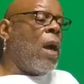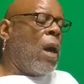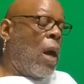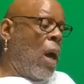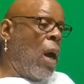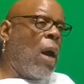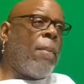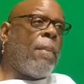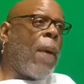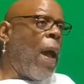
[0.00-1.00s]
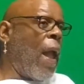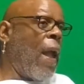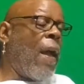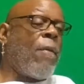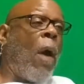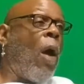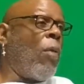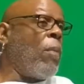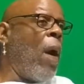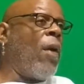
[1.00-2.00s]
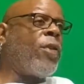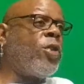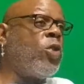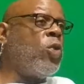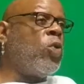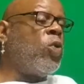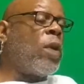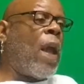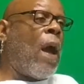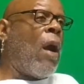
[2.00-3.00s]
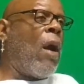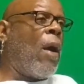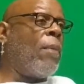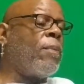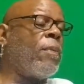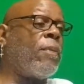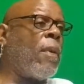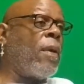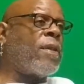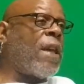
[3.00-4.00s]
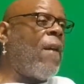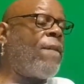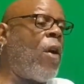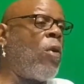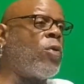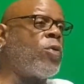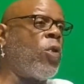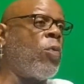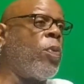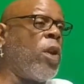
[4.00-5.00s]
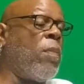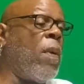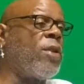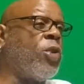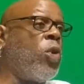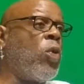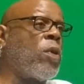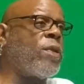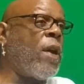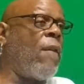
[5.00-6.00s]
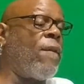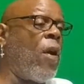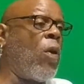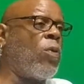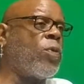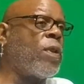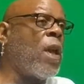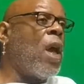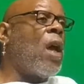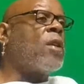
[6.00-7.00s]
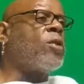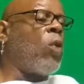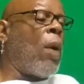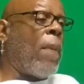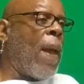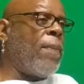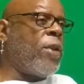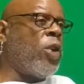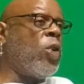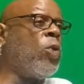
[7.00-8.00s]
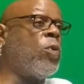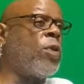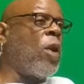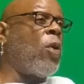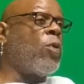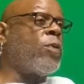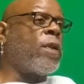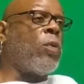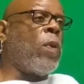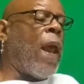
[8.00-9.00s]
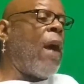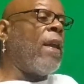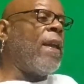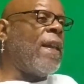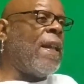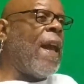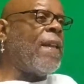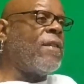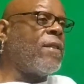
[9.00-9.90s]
my other two cell phones are pretty much newer cell phones, so I'm able to use those without any latency.